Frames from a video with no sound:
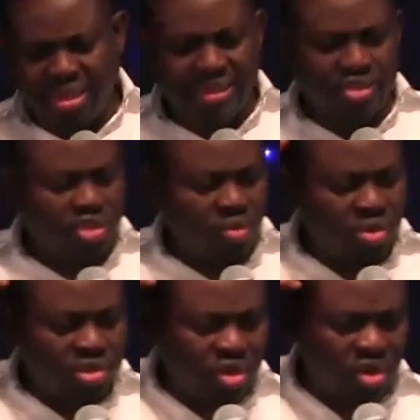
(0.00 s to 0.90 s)
let your
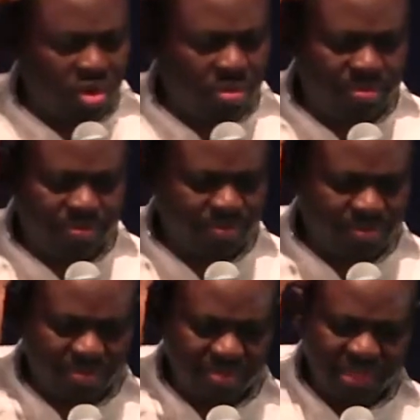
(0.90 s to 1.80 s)
word come.
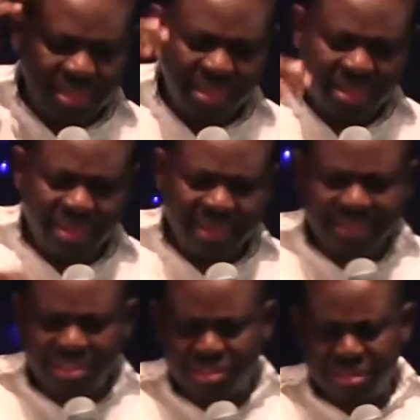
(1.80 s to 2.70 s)
Let
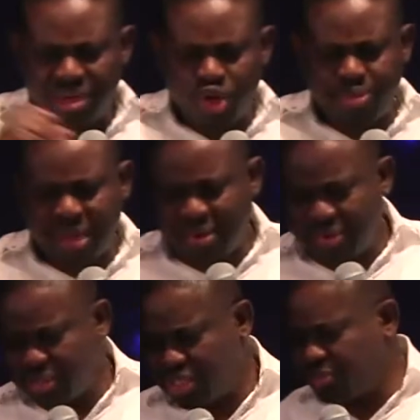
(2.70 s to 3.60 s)
it stir up
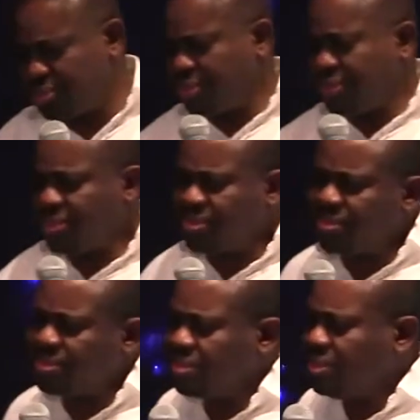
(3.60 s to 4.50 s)
our spirit.
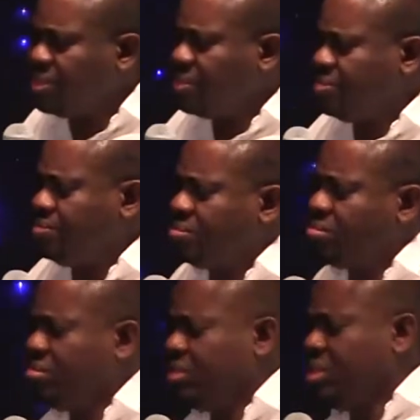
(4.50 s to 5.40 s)

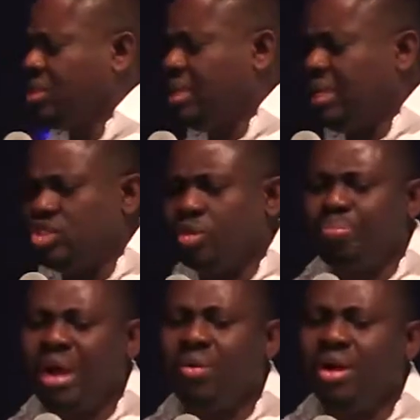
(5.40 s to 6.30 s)
Let your
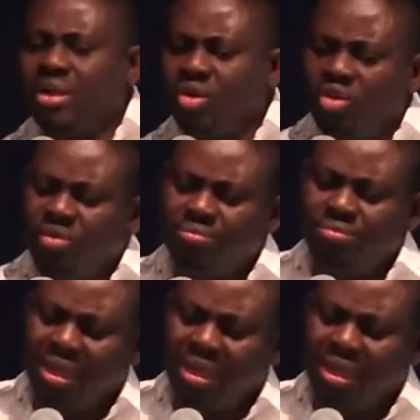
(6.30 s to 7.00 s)
power come